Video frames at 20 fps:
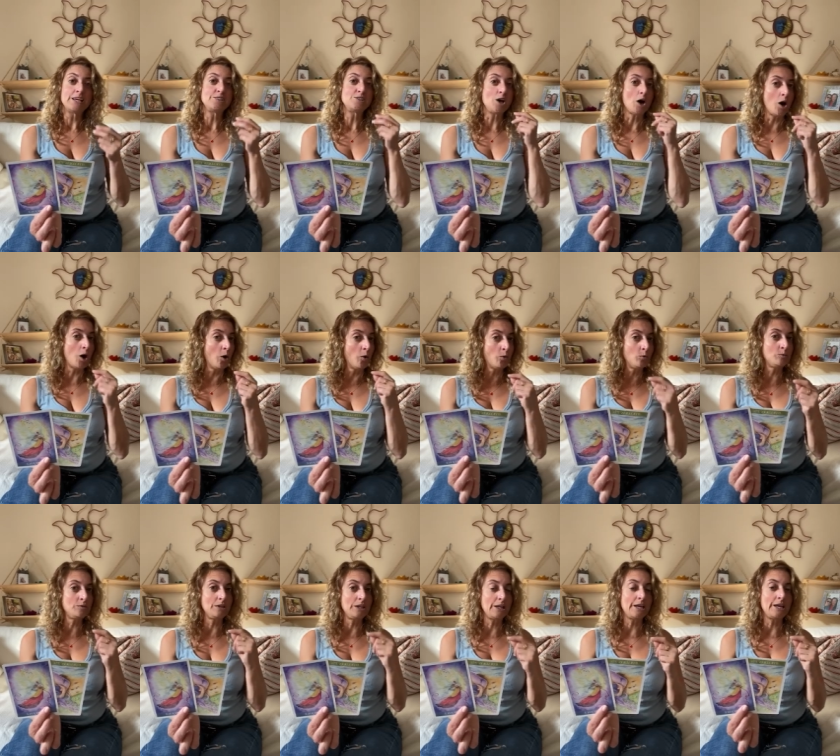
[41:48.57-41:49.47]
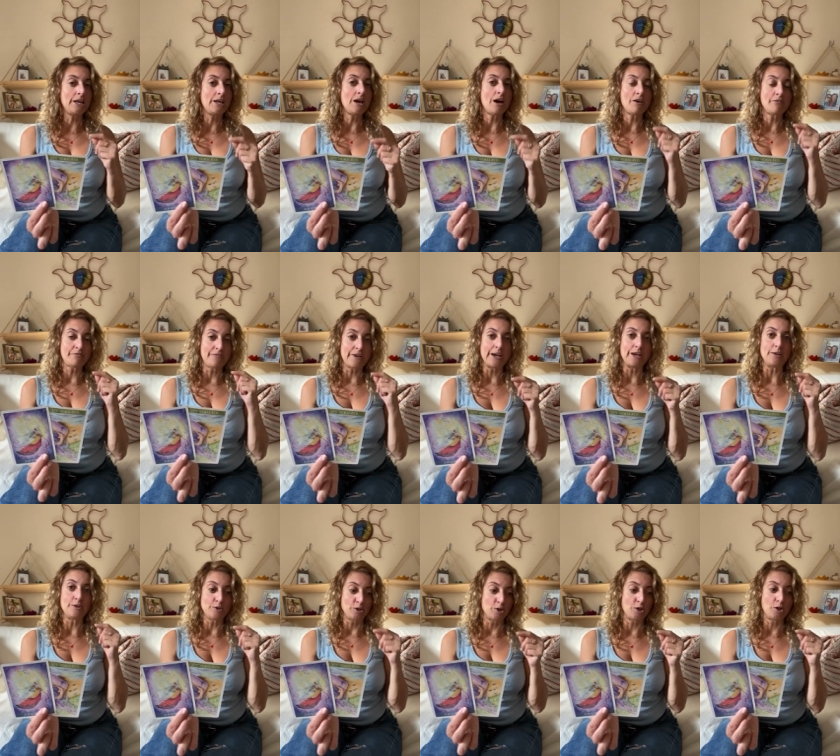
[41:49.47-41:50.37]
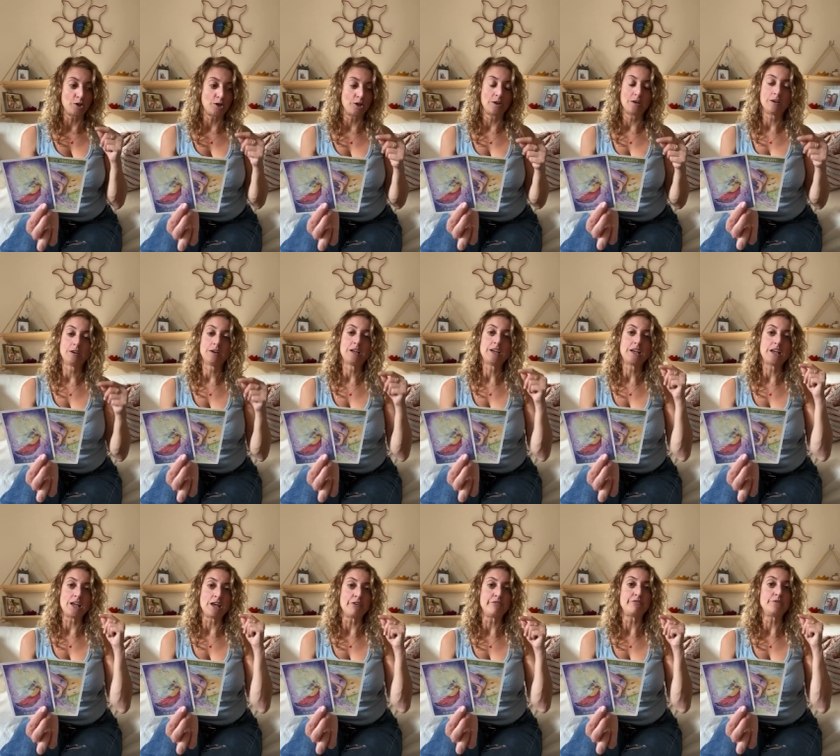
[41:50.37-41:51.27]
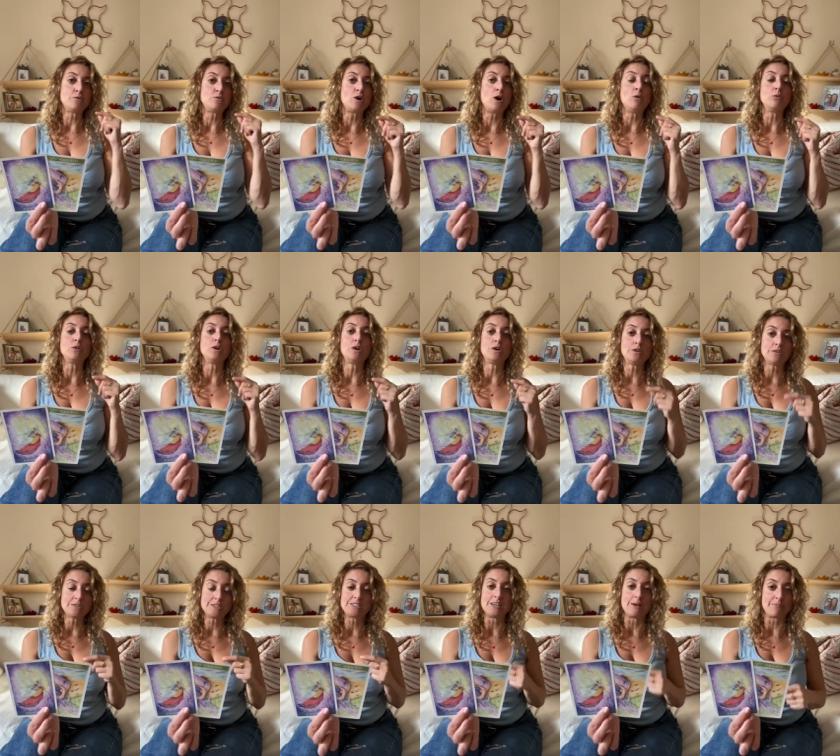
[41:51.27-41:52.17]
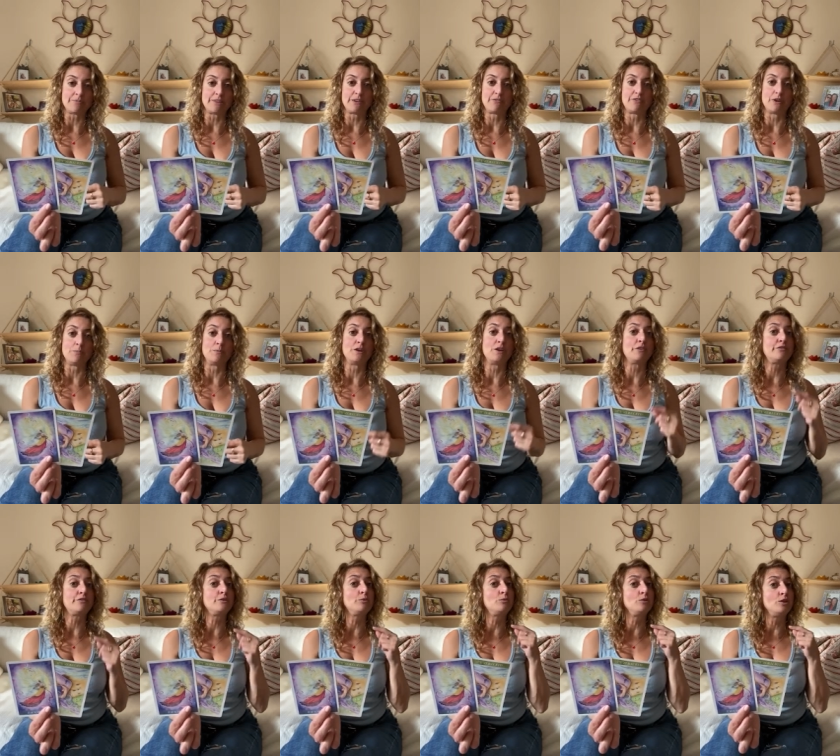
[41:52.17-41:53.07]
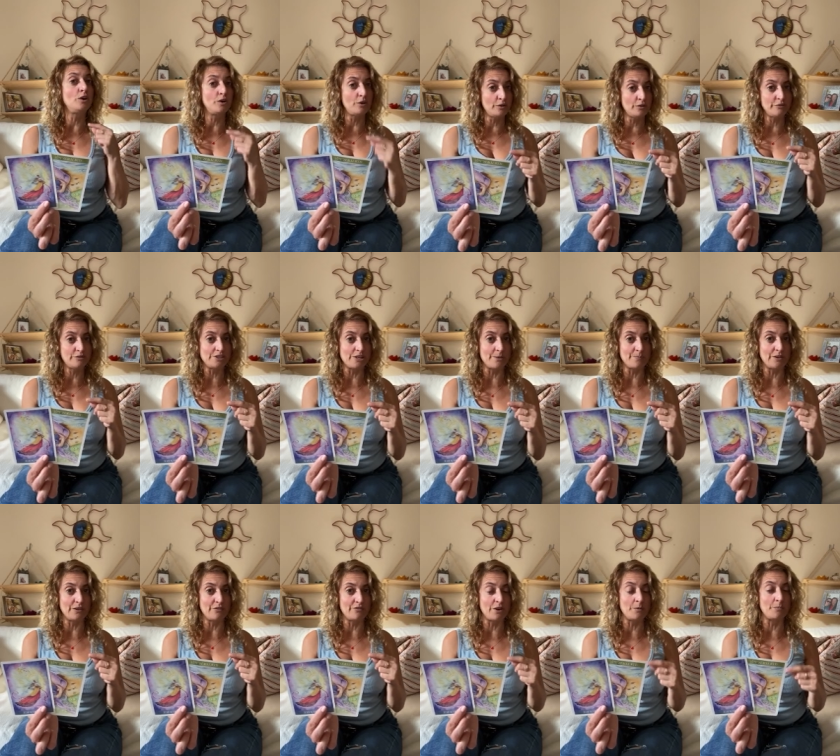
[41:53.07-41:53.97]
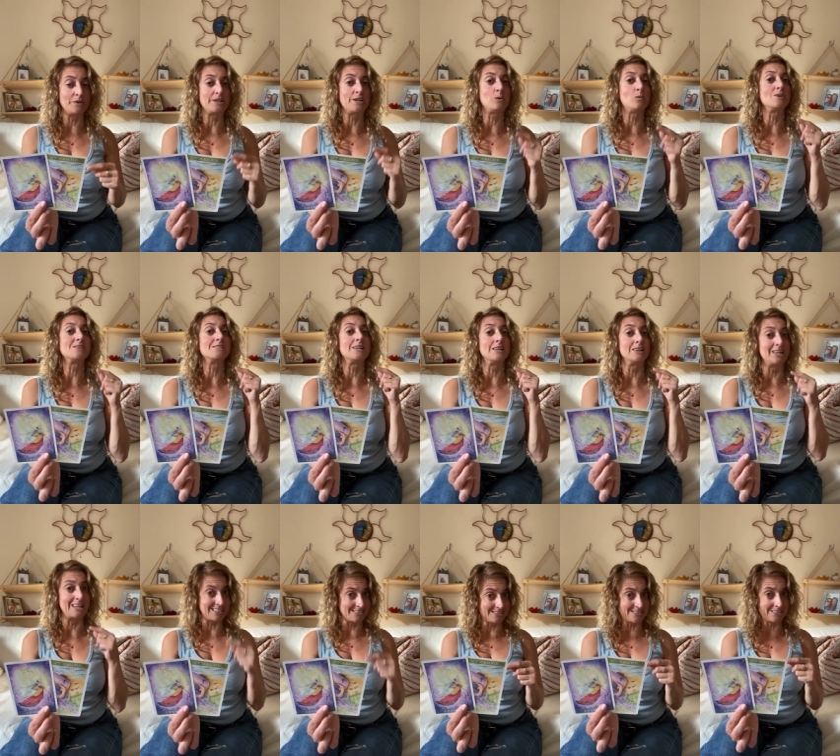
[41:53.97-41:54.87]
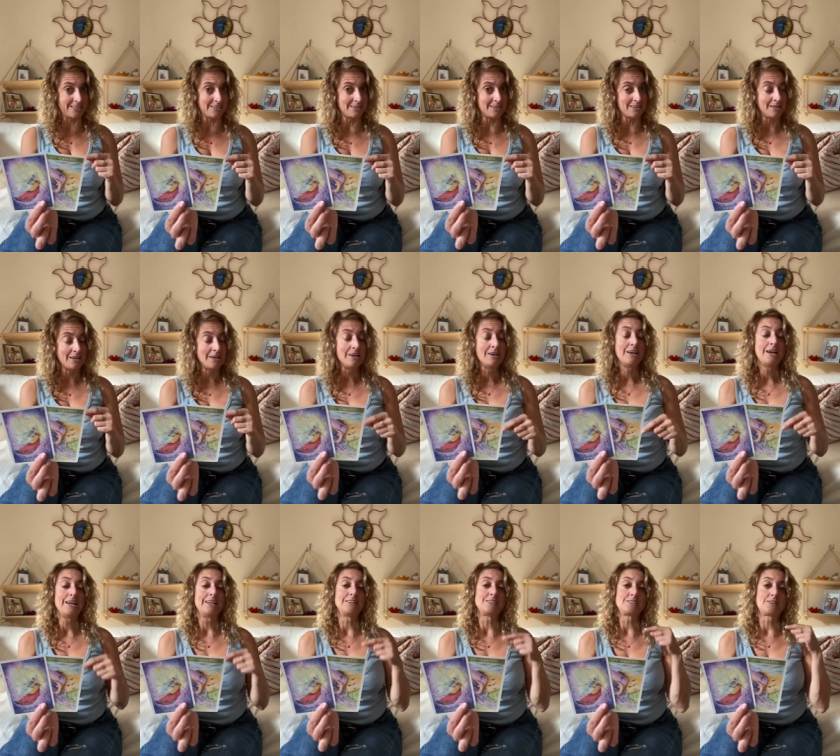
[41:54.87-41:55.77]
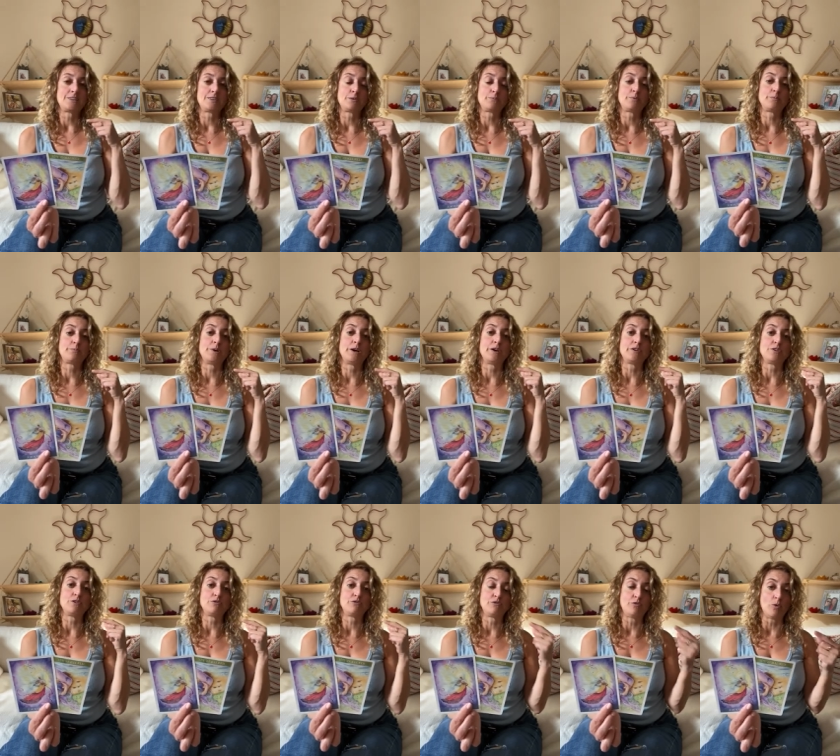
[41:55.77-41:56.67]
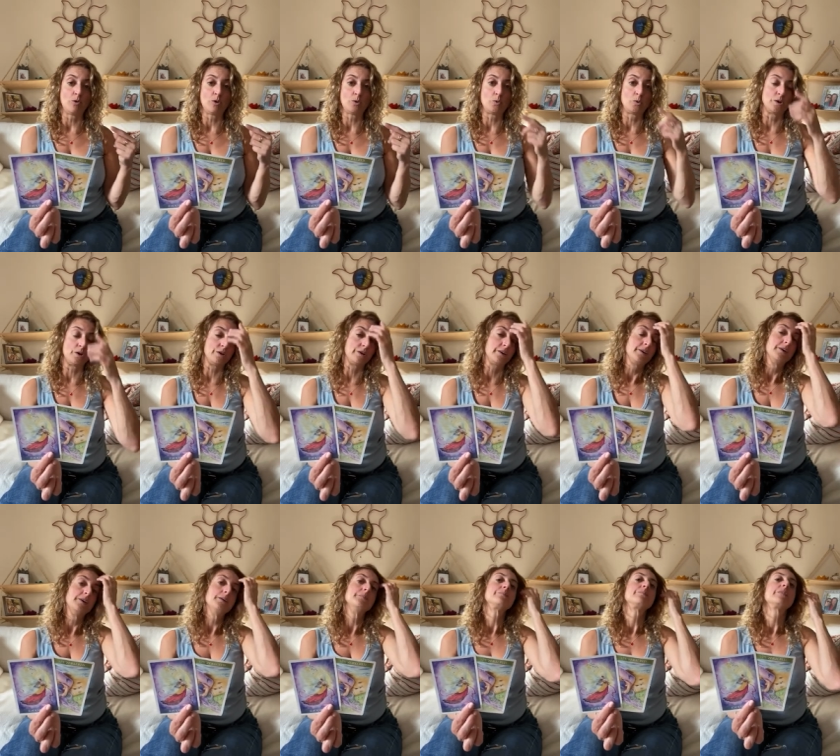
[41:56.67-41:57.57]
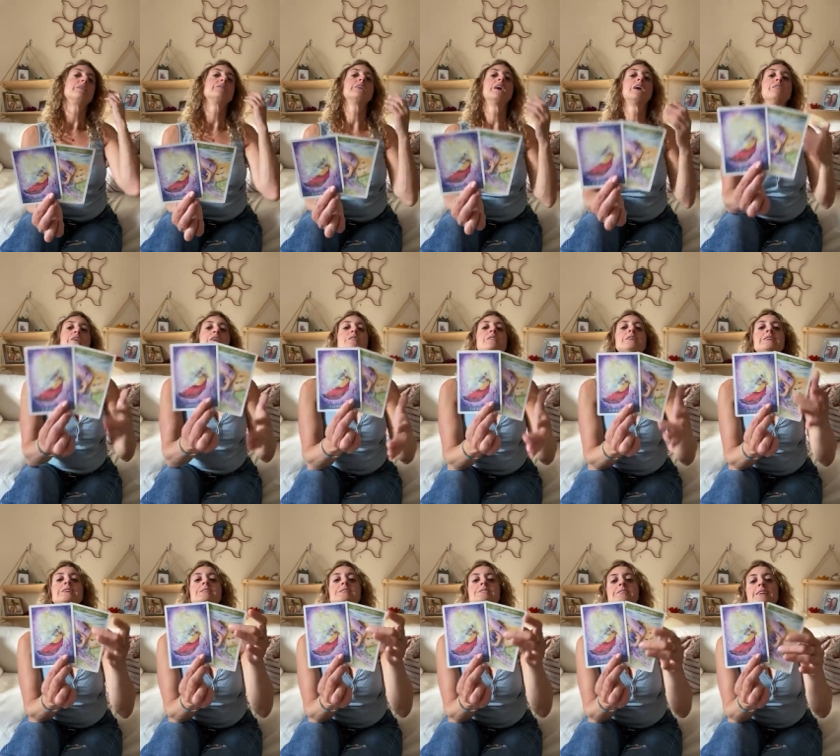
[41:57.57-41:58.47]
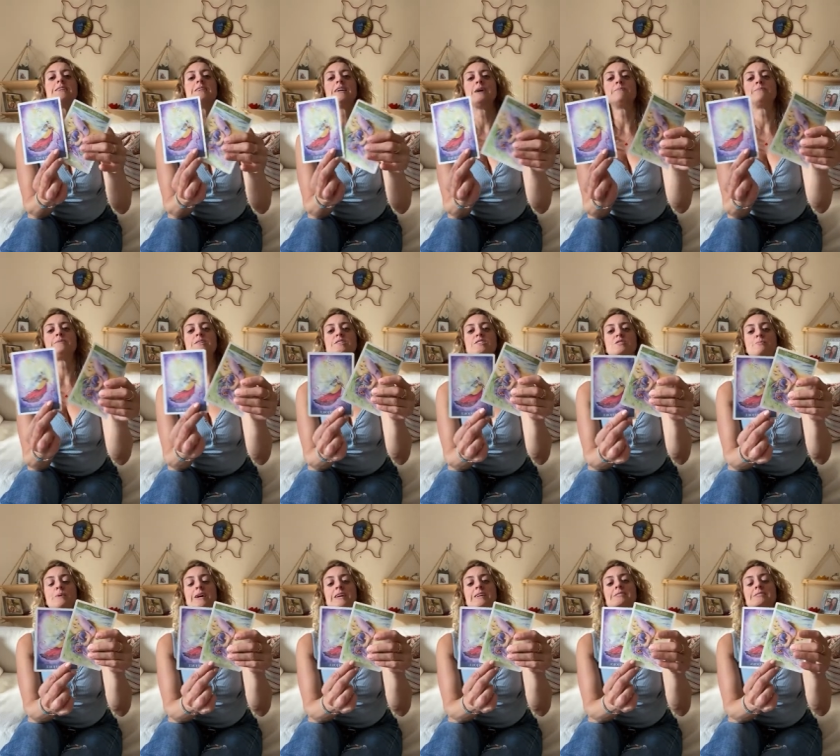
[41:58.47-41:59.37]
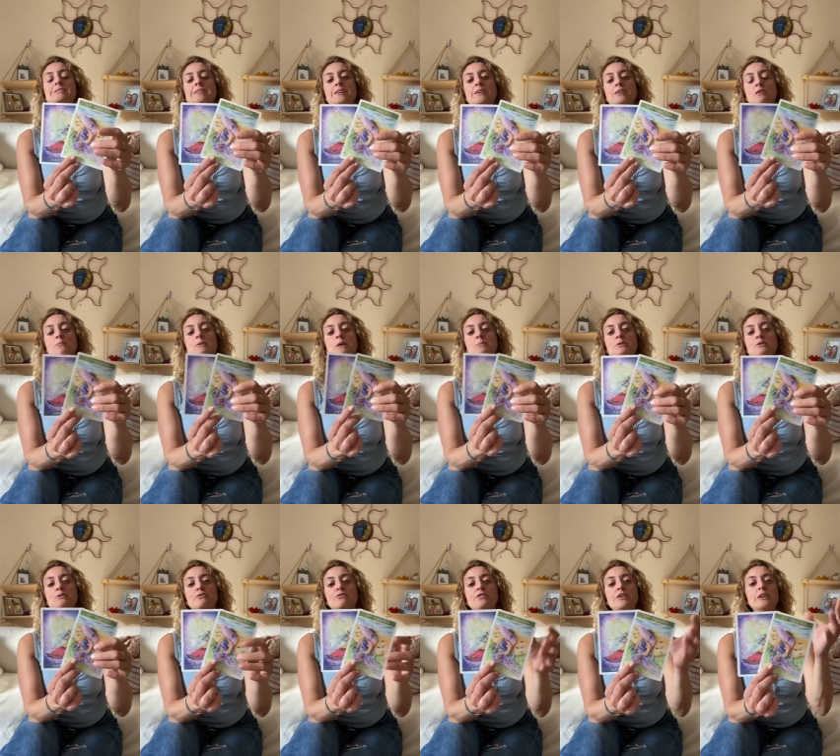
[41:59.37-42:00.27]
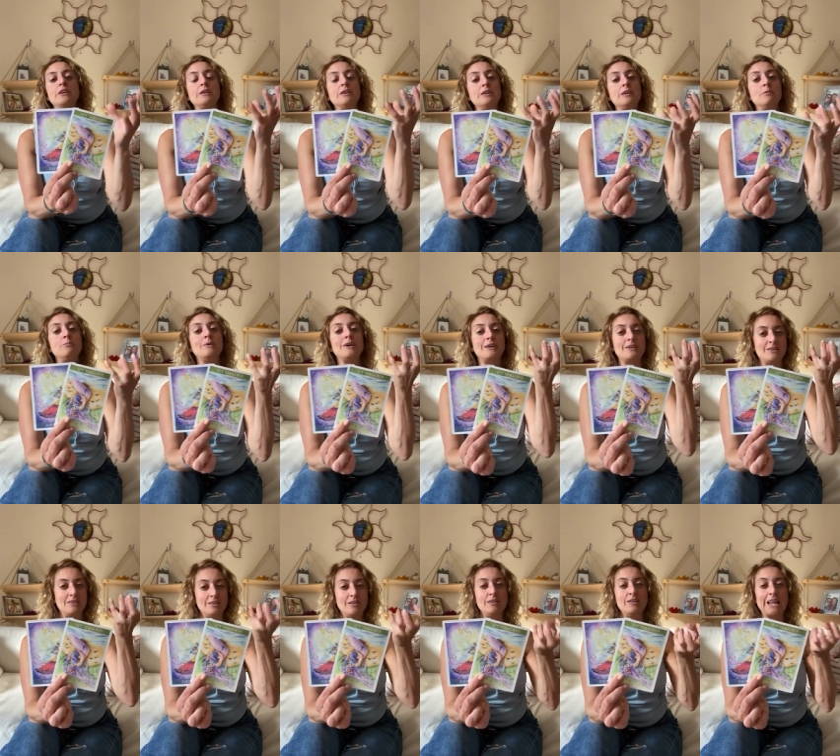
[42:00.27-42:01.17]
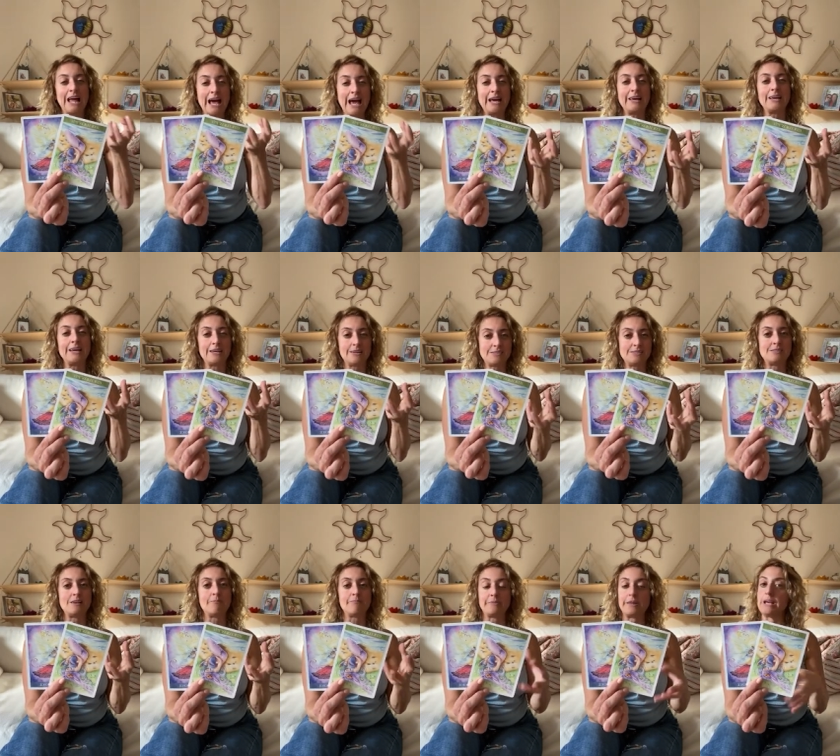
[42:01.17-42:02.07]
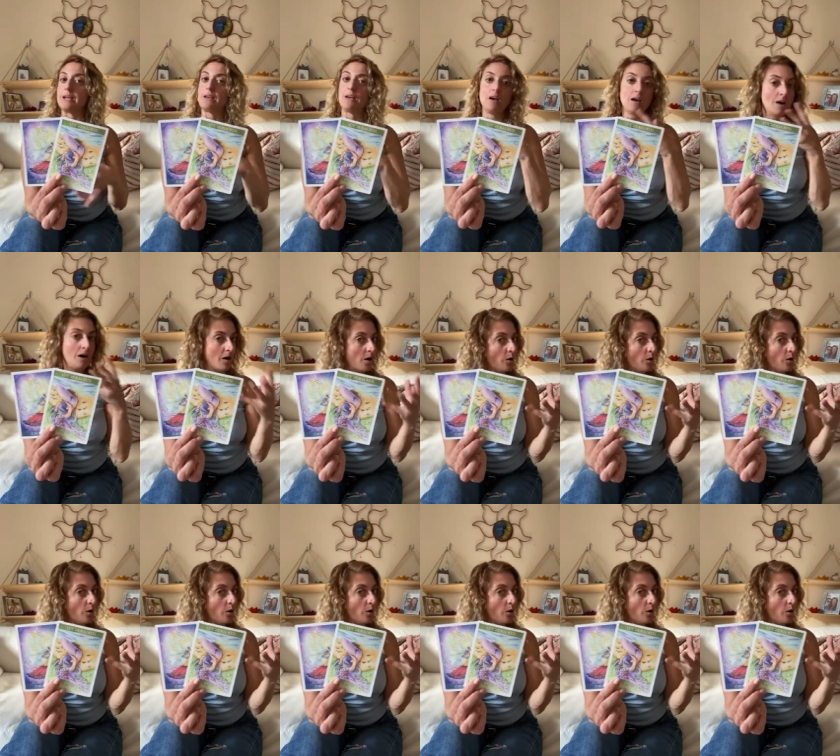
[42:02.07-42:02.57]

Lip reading: is only a failure if you don't learn something from it. If you learn something from it, it was a lesson. And it's going to propel you forward. Now, there is an empty space here. Maybe you feel a little bit lacking something.